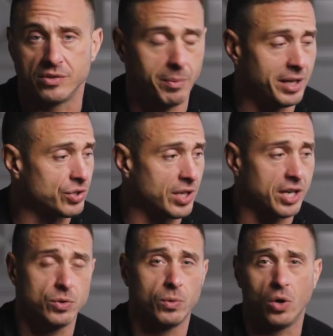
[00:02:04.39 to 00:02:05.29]
So my
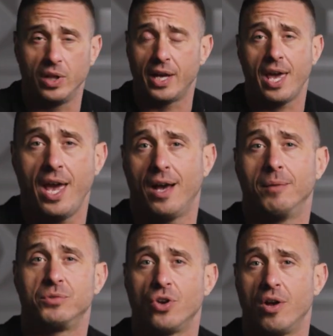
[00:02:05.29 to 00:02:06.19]
introduction would go like, hey,
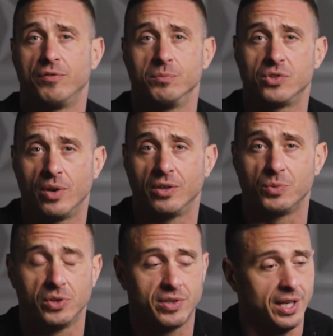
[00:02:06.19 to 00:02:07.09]
I'm Sean from
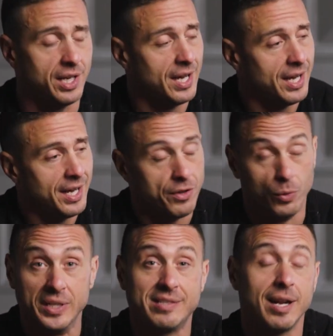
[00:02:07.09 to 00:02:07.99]
Stonehaus Realty.
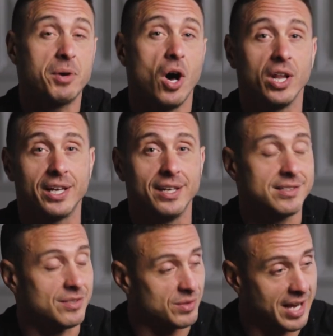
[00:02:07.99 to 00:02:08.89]
The reason I'm calling
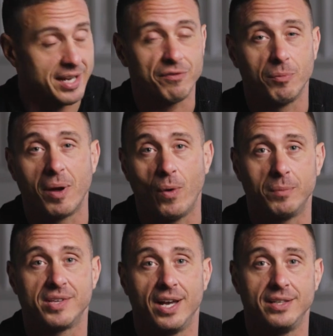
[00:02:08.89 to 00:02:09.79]
is you signed up for my
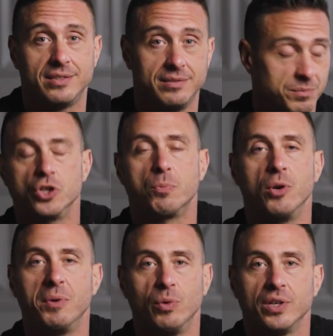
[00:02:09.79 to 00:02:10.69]
website, search
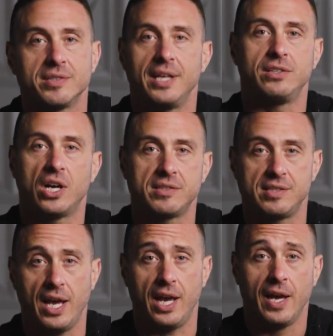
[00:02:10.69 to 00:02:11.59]

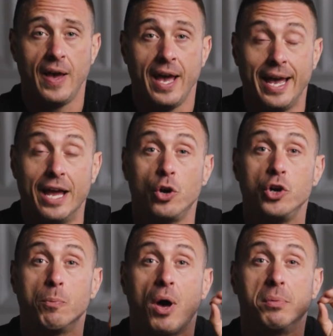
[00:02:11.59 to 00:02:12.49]
burnabyrealestate.ca. Hey, I know
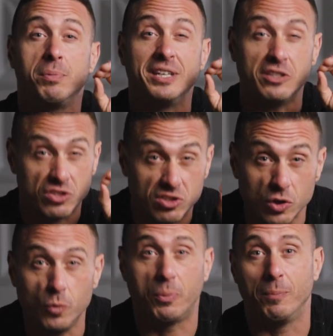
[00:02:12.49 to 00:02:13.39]
you're probably
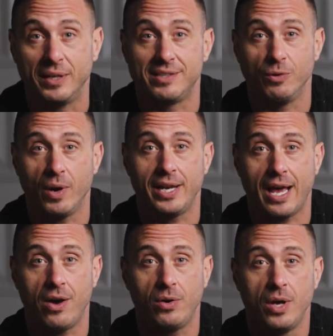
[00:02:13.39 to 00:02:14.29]
super busy right
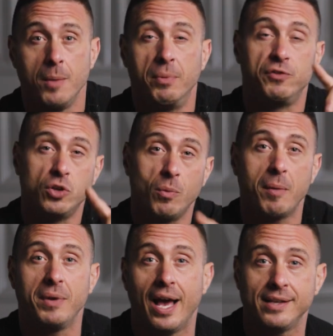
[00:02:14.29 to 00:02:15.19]
now, but if you don't
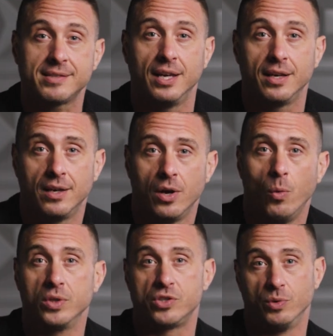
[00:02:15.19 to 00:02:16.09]
mind me asking,
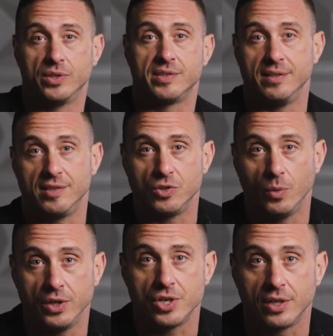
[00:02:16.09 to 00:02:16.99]
what's your real estate
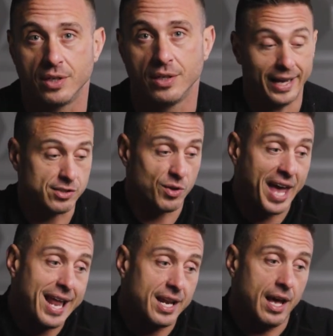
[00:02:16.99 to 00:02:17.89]
situation? And so
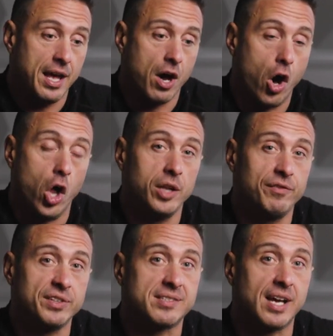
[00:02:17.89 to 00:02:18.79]
that, all
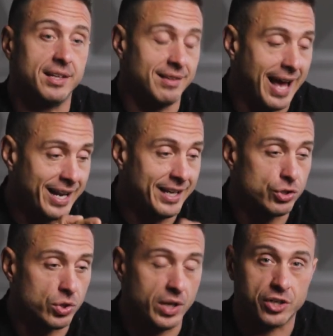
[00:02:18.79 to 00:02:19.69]
of a sudden, that
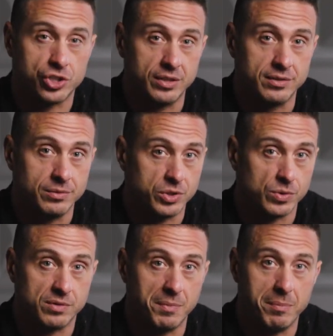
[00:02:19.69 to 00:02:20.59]
introduction, which
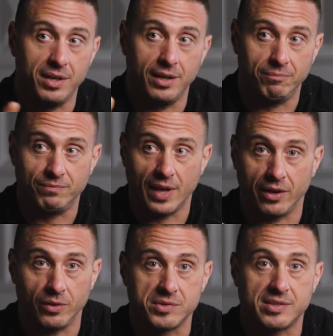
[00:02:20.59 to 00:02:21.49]
was maybe, I
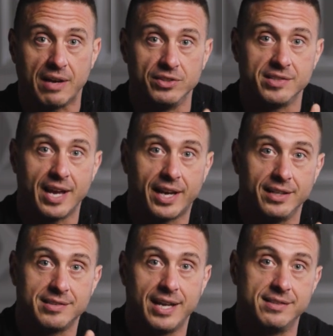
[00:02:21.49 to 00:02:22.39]
don't know, 7
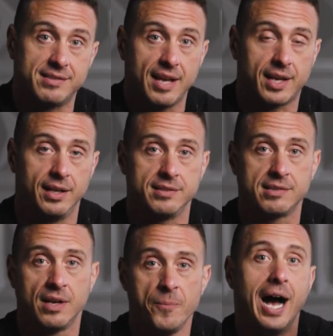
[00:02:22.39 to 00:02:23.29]
seconds, 10
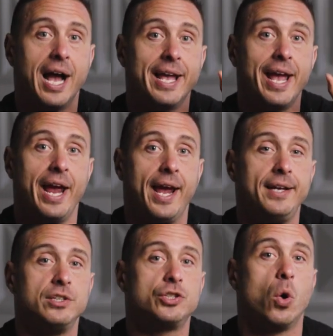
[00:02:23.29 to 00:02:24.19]
seconds,
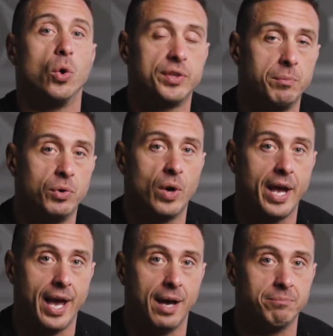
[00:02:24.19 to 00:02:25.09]
I told them who
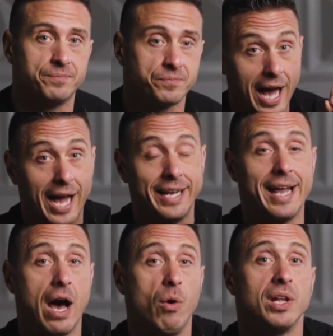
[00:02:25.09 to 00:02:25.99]
I am. I
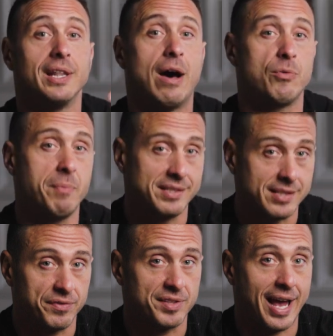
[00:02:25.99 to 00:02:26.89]
now allowed
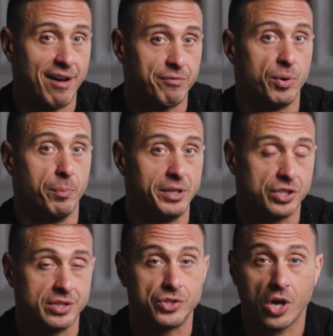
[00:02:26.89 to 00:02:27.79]
myself to have
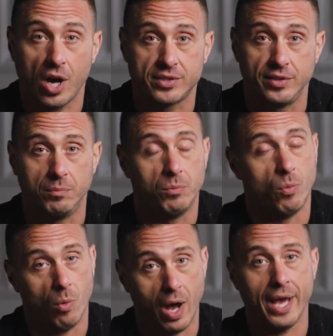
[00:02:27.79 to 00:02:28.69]
permission to talk to them.
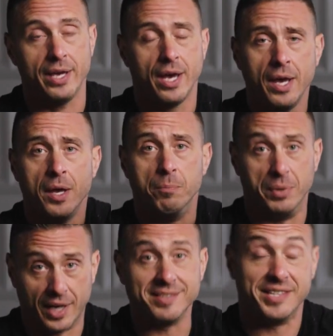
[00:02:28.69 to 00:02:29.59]
Why?
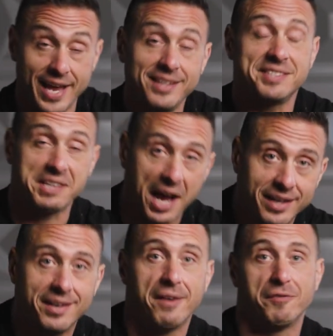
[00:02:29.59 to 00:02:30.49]
Because they
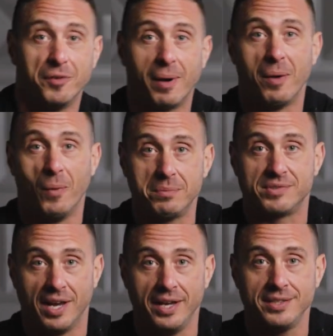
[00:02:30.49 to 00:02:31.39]
signed up for my
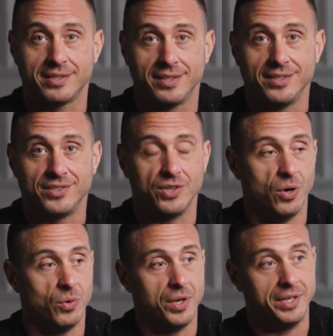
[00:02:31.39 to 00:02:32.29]
website.
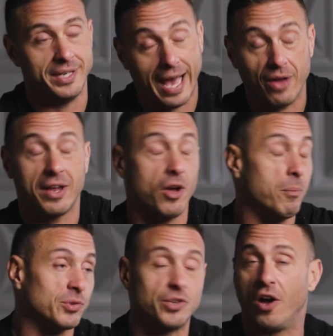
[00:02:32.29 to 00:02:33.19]
So now that
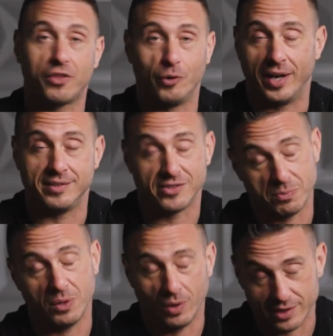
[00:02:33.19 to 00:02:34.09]
almost
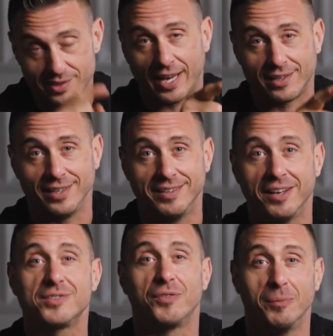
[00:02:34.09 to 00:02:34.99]
authorizes me, well, it technically
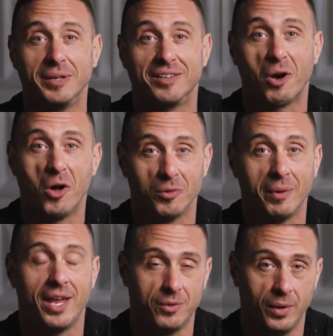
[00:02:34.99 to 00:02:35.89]
does for me to call
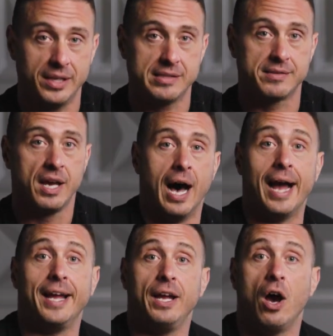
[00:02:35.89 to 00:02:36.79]
them anyways.
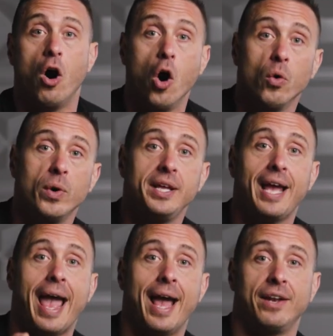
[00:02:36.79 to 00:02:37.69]
I already
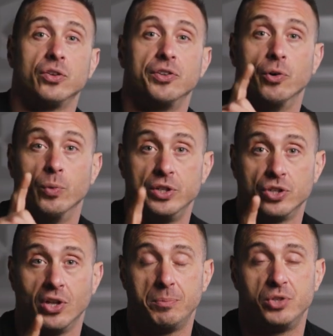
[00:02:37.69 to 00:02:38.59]
handled their
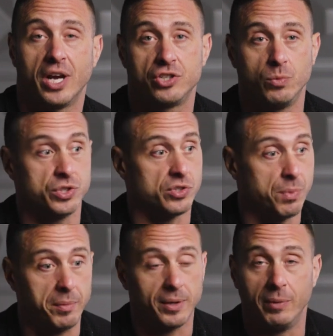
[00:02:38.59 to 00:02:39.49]
original objection, which is
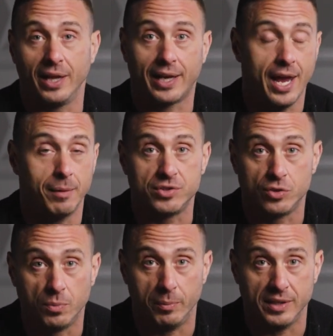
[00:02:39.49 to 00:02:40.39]
probably gonna be like, hey, I'm
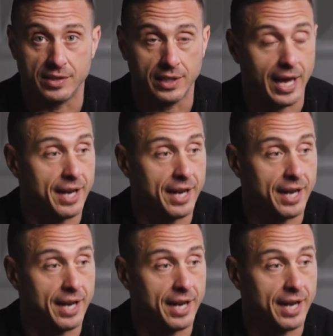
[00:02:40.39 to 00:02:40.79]
super busy.